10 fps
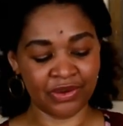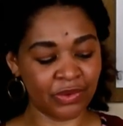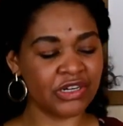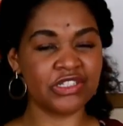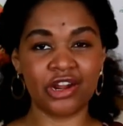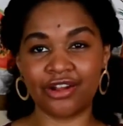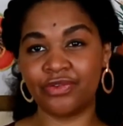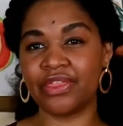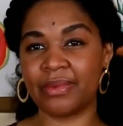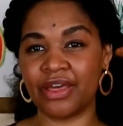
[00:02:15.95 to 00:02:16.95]
We're going to start off
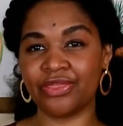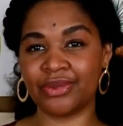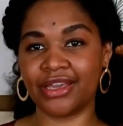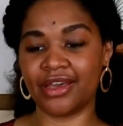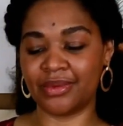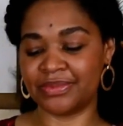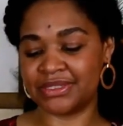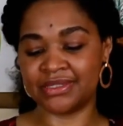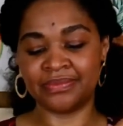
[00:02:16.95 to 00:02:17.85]
with about 3 cups.